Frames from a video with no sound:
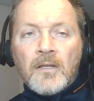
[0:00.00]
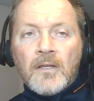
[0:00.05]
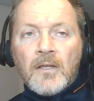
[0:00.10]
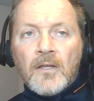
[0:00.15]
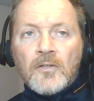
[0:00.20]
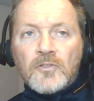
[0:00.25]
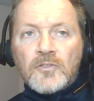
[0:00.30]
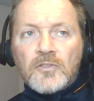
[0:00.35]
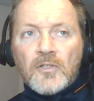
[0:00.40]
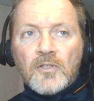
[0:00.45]

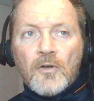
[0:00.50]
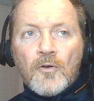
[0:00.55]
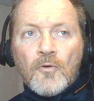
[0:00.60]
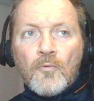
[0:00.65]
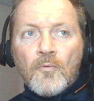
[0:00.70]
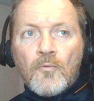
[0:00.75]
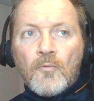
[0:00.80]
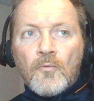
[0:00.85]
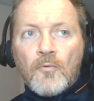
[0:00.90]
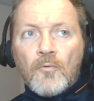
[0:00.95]

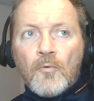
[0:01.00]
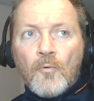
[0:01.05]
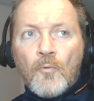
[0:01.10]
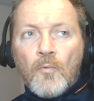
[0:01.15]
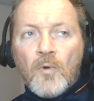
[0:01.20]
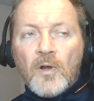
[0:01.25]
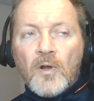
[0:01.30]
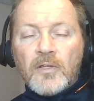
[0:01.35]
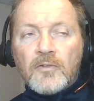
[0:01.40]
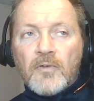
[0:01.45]
So
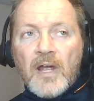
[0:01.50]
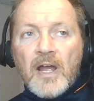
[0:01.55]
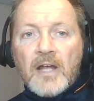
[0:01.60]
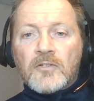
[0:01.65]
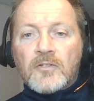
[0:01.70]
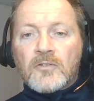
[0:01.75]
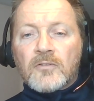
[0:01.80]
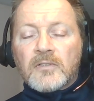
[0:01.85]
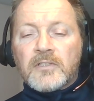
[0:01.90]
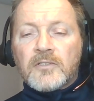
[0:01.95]
what you're
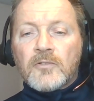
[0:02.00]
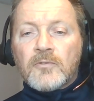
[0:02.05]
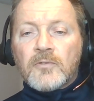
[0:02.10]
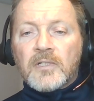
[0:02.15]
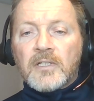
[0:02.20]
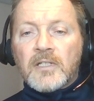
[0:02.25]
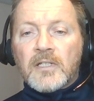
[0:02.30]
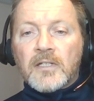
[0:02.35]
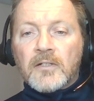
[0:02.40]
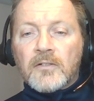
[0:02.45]
actually
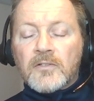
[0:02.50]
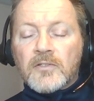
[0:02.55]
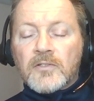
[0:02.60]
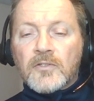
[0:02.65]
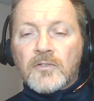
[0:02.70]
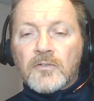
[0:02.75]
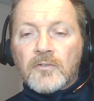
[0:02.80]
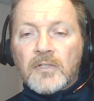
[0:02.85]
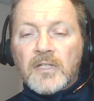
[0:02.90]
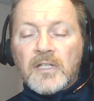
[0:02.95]
doing here is
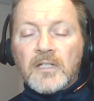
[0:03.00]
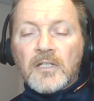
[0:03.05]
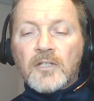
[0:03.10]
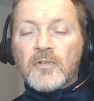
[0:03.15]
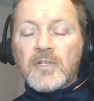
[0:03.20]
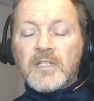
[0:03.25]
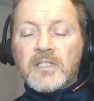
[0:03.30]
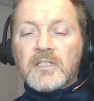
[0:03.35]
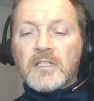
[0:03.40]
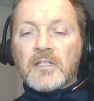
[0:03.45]
you're
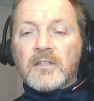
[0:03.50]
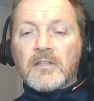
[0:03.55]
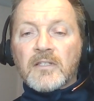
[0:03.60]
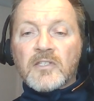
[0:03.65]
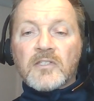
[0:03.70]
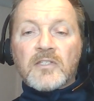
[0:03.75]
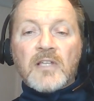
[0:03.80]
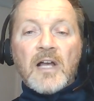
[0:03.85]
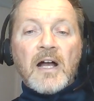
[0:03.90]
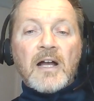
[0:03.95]
increasing the
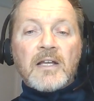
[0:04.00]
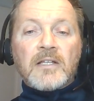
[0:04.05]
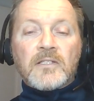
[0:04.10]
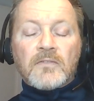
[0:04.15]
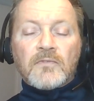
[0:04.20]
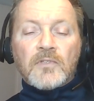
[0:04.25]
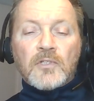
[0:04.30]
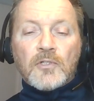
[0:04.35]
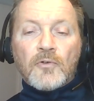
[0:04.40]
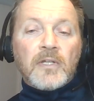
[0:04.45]
size
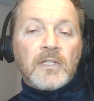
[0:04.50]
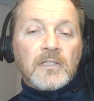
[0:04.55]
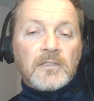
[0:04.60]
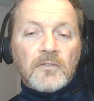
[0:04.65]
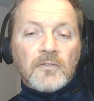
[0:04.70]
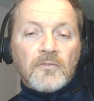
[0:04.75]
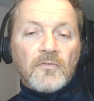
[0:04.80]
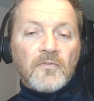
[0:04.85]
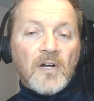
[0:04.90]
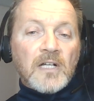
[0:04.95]
of the
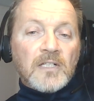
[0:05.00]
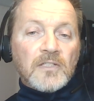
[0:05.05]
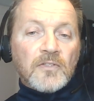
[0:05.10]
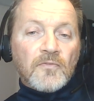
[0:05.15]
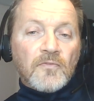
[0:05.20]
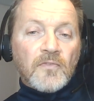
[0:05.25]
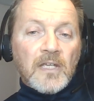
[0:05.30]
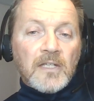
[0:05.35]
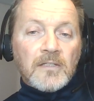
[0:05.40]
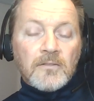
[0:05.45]
creatine
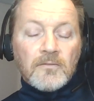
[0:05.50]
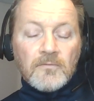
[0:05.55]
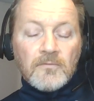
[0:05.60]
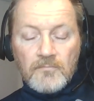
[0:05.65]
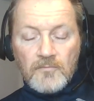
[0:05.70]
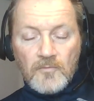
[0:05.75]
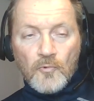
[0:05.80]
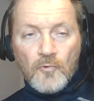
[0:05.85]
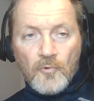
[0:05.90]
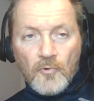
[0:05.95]
phosphate
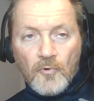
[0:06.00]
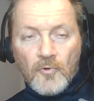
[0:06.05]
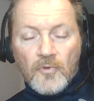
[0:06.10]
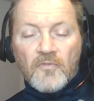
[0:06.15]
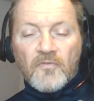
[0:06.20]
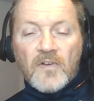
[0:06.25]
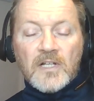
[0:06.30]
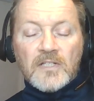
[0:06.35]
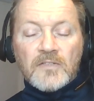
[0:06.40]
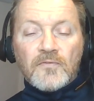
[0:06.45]
or the
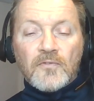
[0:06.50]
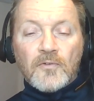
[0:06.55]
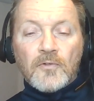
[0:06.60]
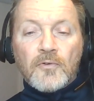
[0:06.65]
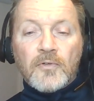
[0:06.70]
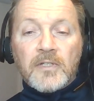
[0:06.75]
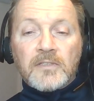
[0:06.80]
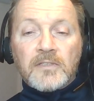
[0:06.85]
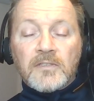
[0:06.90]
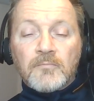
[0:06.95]

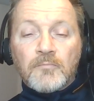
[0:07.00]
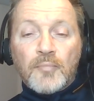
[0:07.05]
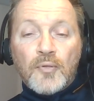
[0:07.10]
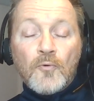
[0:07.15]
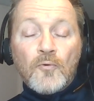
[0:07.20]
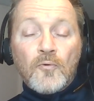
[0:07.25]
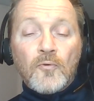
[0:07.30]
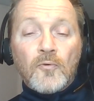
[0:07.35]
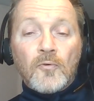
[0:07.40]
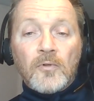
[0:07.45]
phosphocreatine
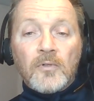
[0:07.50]
pool